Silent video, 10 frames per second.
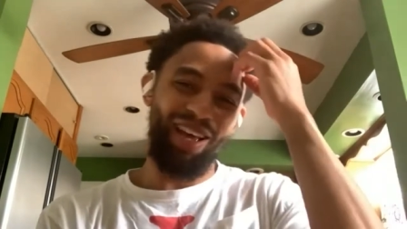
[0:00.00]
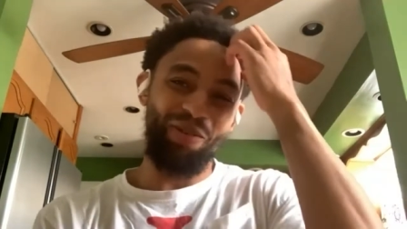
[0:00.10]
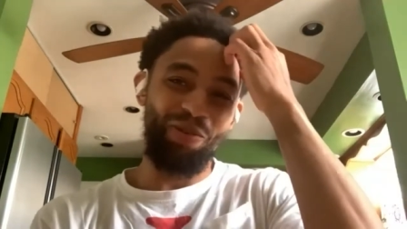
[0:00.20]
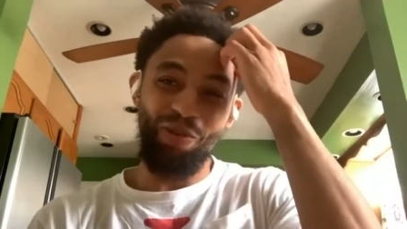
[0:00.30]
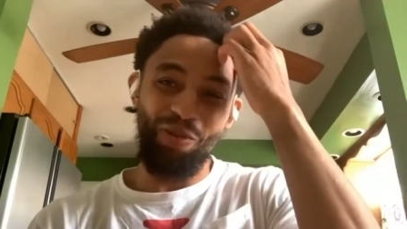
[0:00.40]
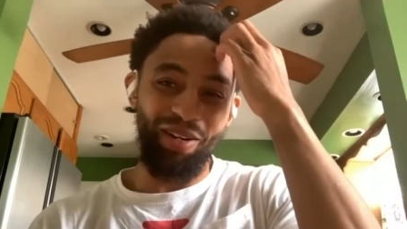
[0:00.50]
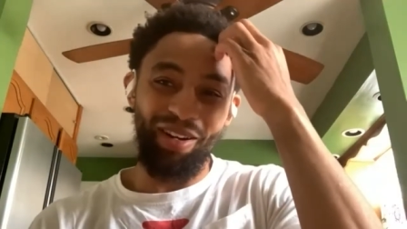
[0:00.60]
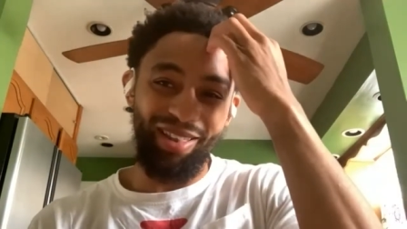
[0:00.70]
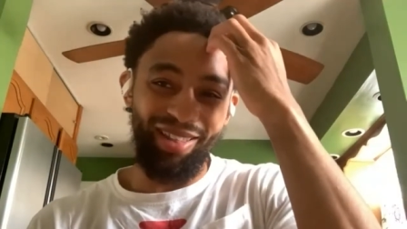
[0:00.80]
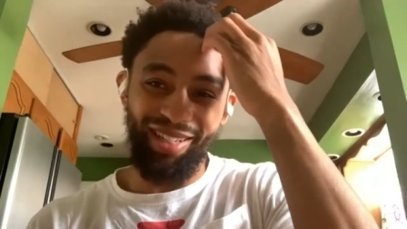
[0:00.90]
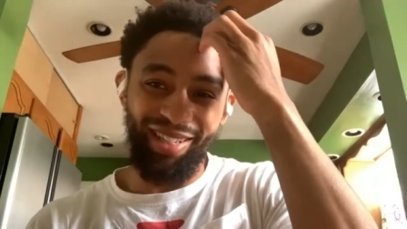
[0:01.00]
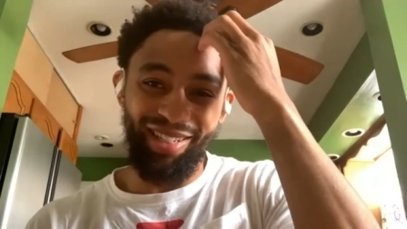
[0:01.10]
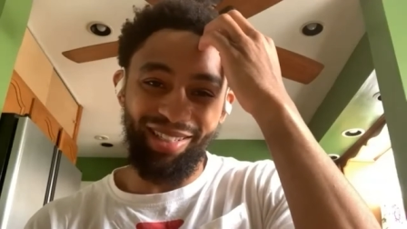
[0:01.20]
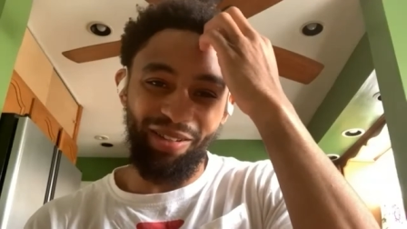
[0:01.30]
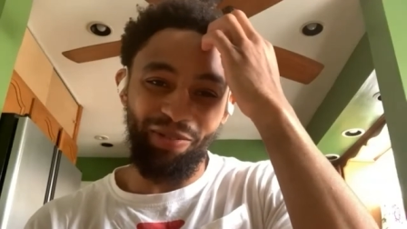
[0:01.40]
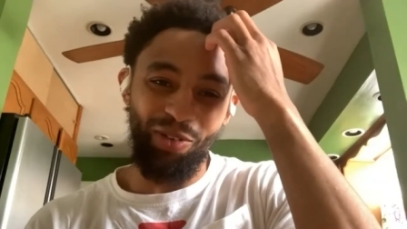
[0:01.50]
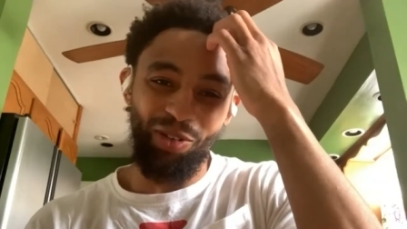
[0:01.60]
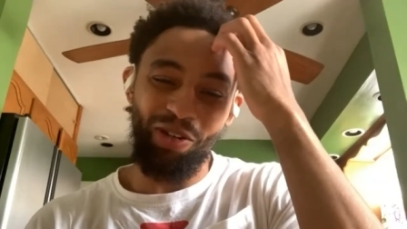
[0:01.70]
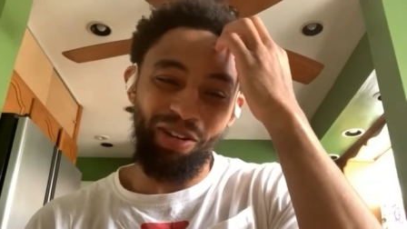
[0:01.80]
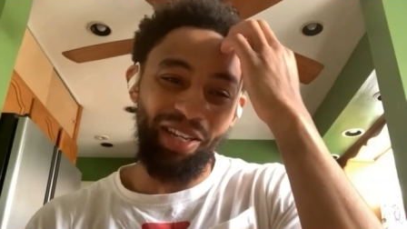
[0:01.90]
I don't know where nothing is. The
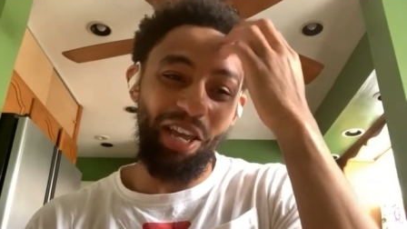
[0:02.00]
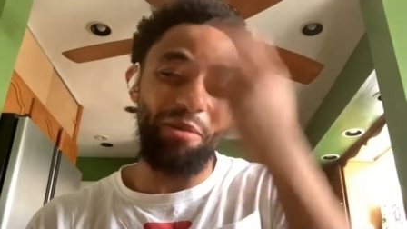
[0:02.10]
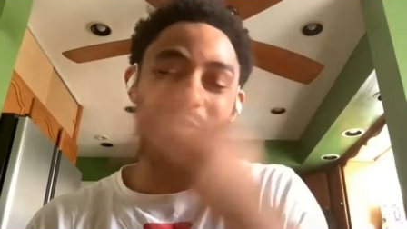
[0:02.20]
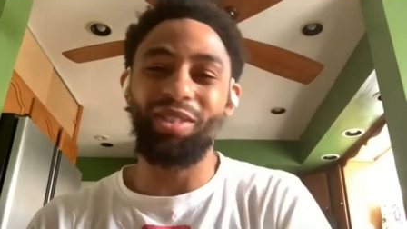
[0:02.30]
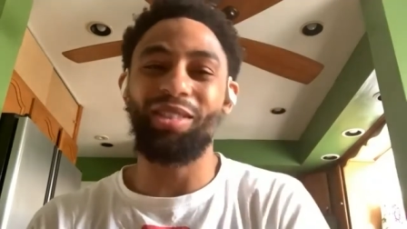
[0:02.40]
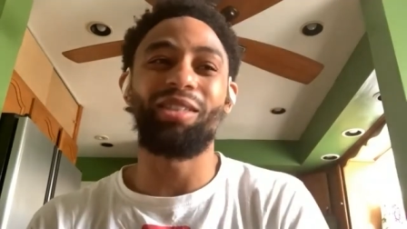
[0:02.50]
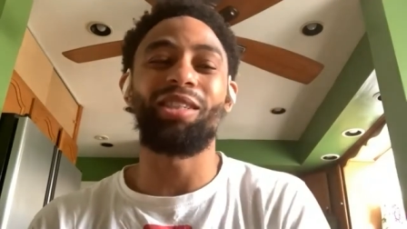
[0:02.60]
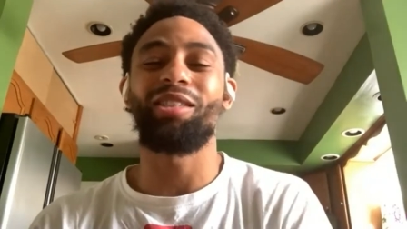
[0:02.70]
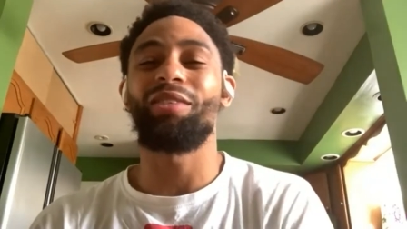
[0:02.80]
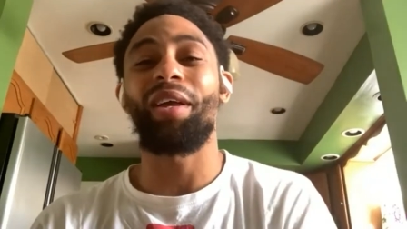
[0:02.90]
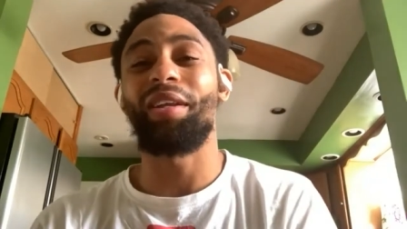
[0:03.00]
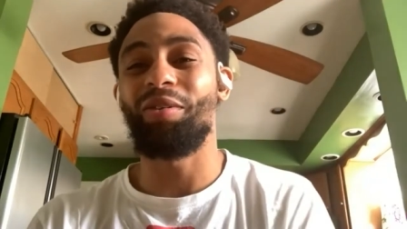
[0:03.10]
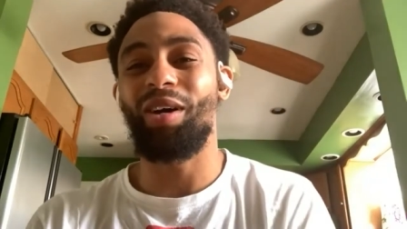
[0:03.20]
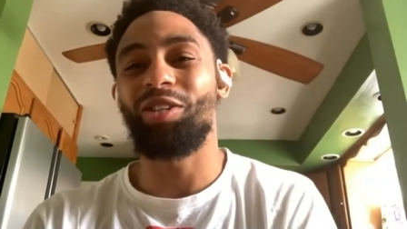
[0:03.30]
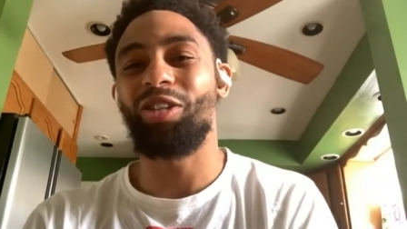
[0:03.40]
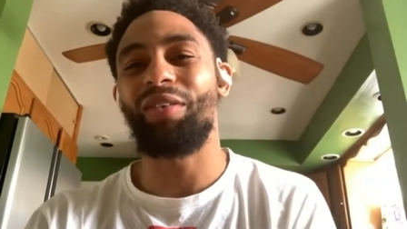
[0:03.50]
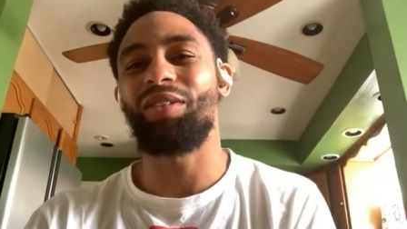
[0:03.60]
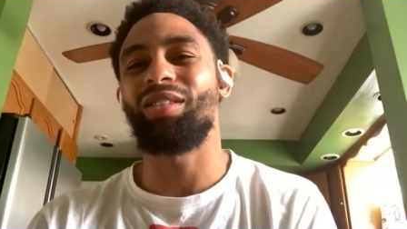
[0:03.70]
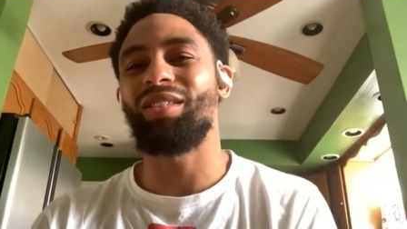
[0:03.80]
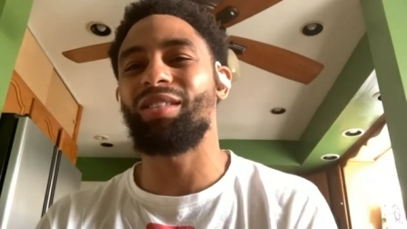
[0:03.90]
first car they gave me was a stick shift. I didn't know how to drive
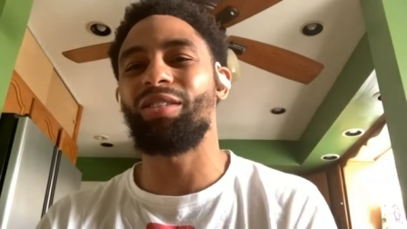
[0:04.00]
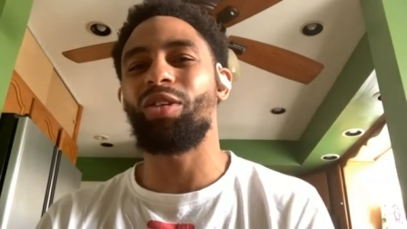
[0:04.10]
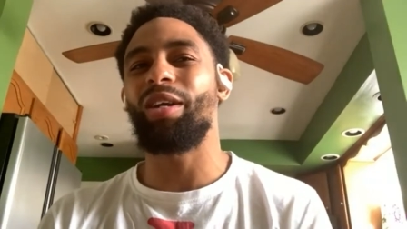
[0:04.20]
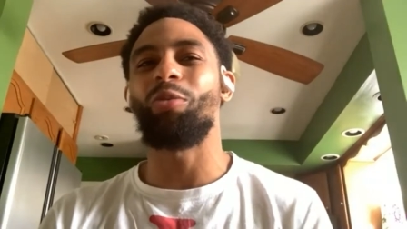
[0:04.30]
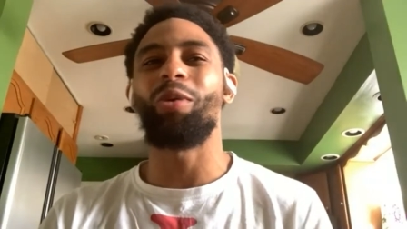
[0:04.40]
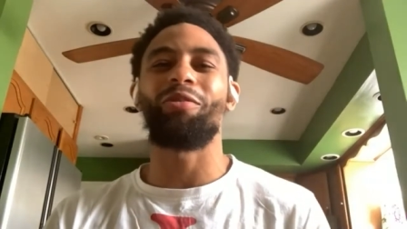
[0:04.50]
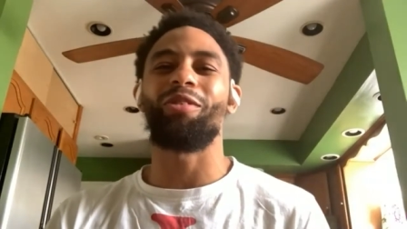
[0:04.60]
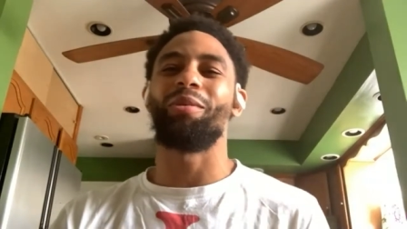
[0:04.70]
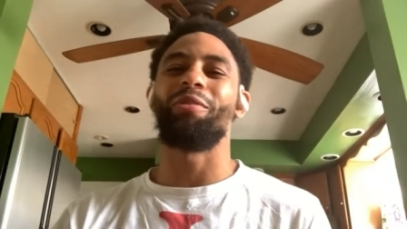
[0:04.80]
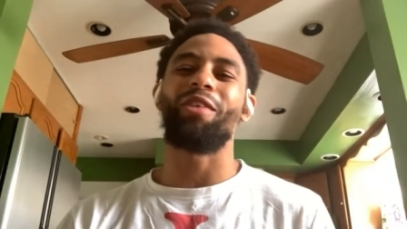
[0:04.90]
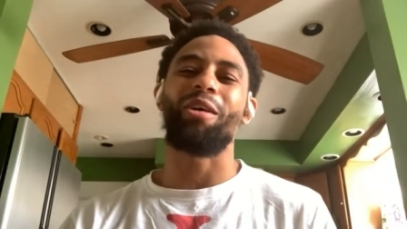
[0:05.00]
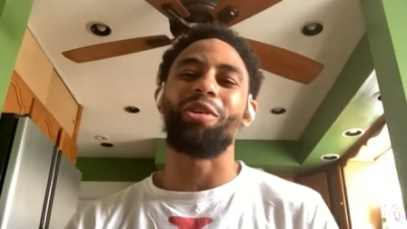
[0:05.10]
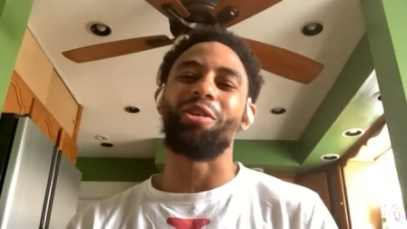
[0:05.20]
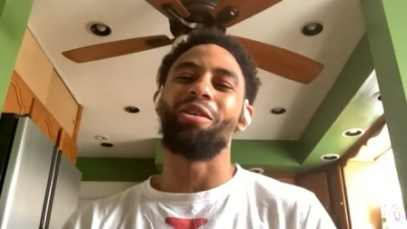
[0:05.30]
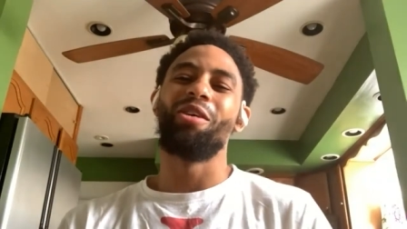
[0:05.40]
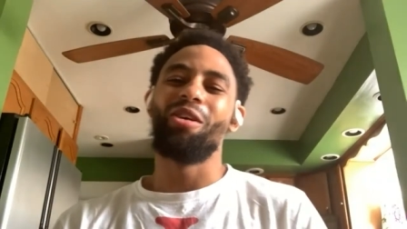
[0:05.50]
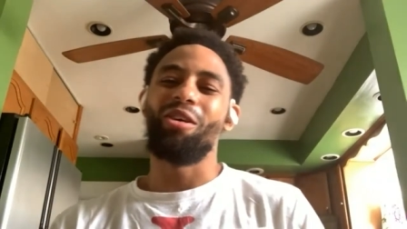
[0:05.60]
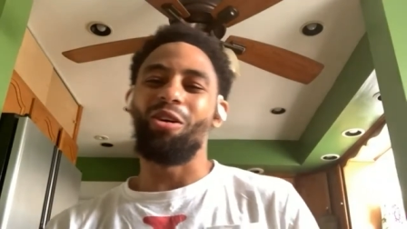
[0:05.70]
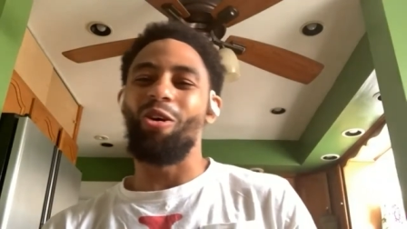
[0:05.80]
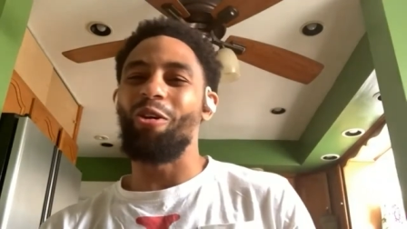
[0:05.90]
a stick shift. So I had to wait for them to find me a
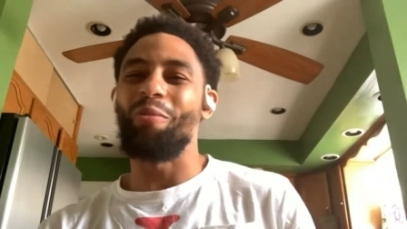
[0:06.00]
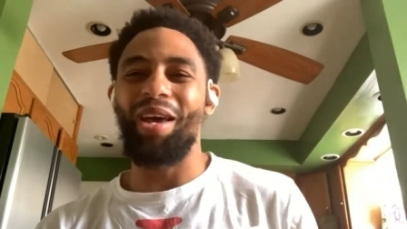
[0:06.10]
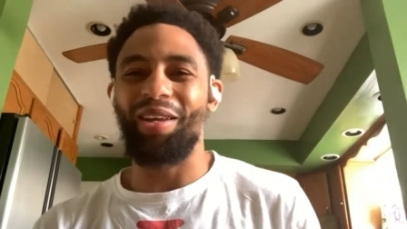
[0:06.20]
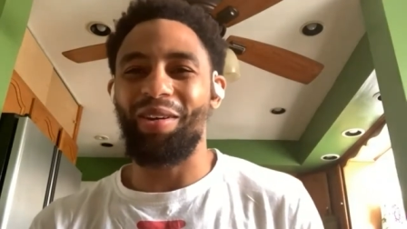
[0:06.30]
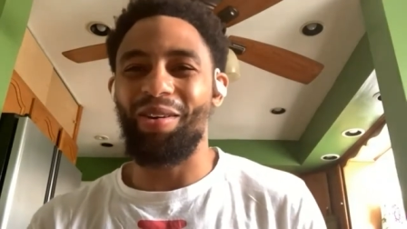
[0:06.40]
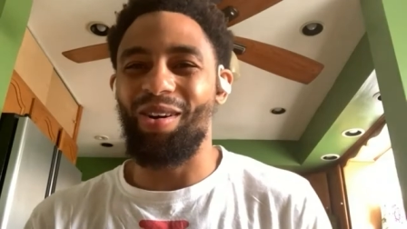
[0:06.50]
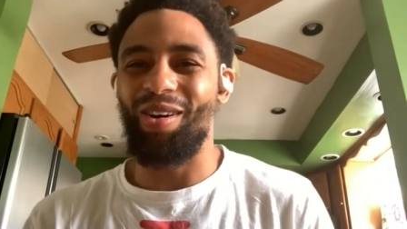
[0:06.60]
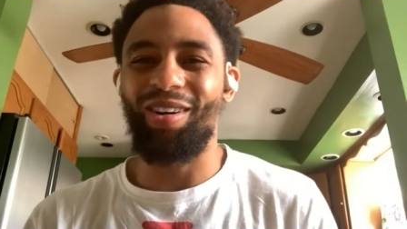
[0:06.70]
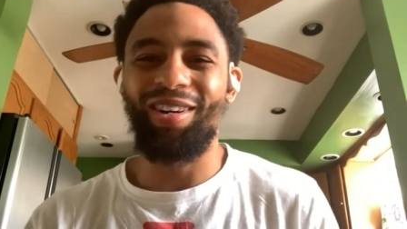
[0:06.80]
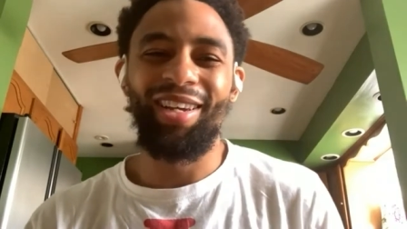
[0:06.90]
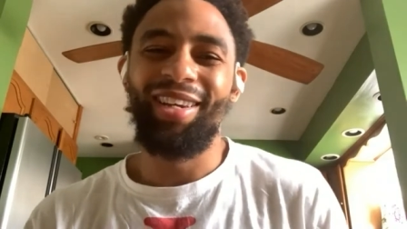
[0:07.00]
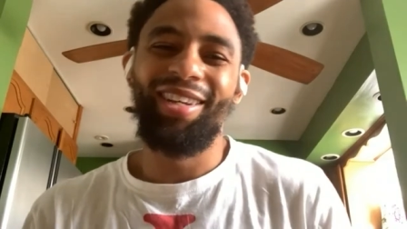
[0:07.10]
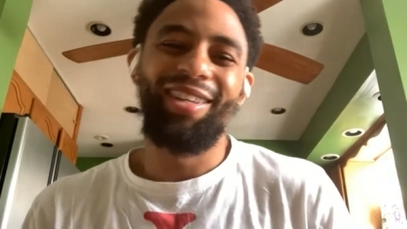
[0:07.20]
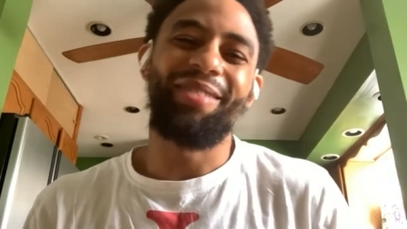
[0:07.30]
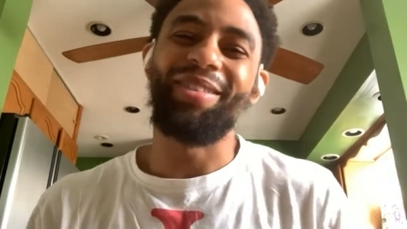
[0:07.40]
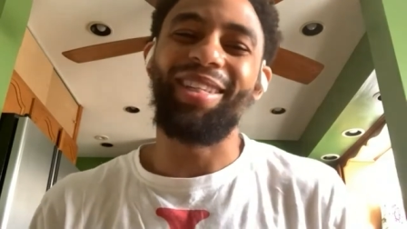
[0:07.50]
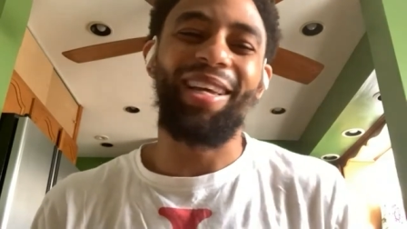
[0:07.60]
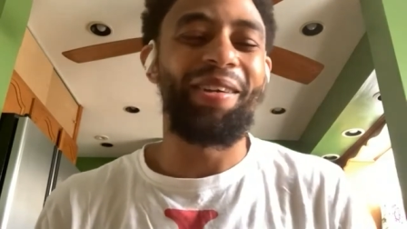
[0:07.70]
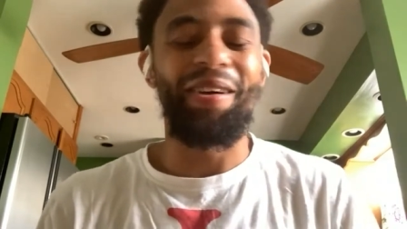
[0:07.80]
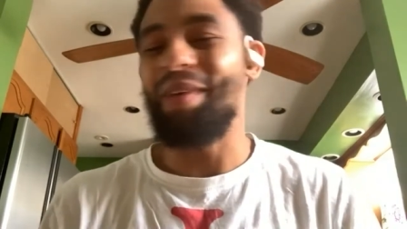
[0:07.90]
automatic car. I'm just
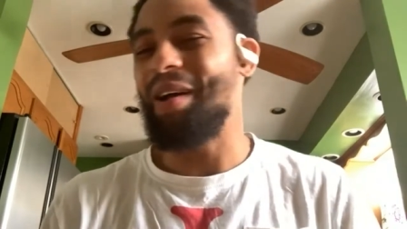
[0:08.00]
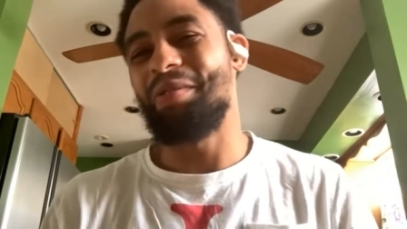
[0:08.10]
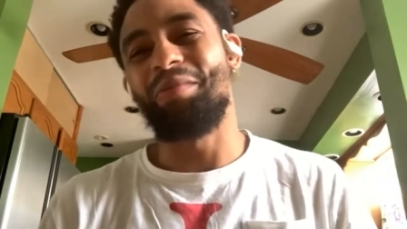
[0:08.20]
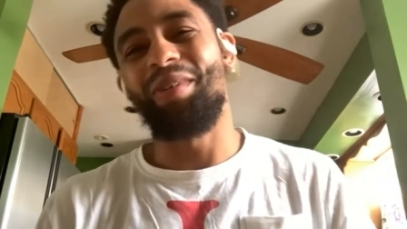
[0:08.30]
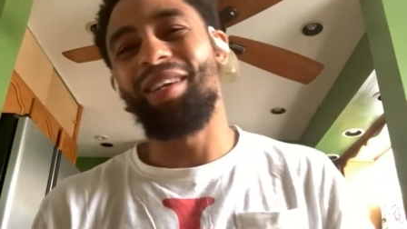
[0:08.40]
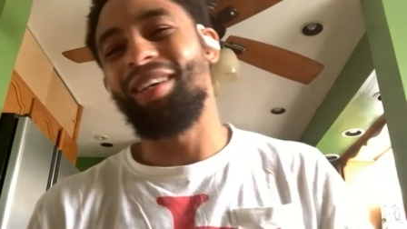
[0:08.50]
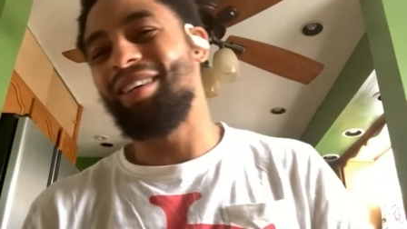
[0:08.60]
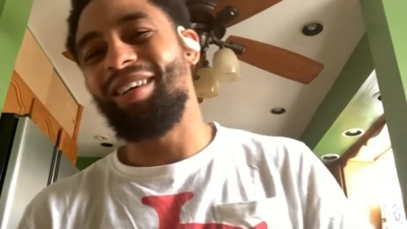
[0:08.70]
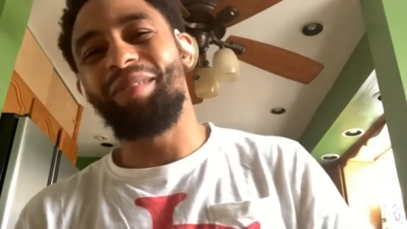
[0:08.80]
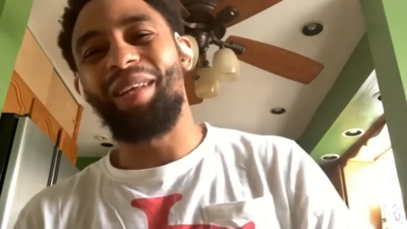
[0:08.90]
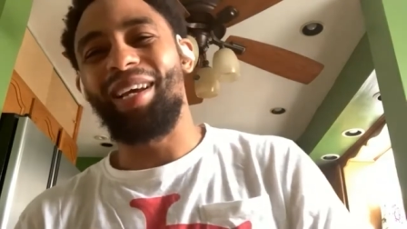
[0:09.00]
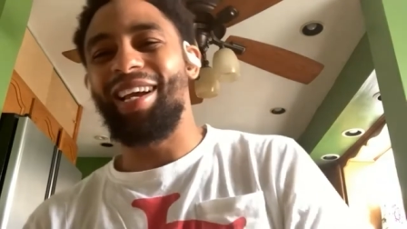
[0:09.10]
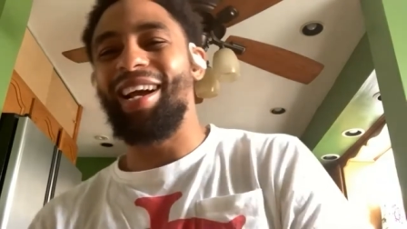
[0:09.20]
like, yeah, I'm not going to make it. I'm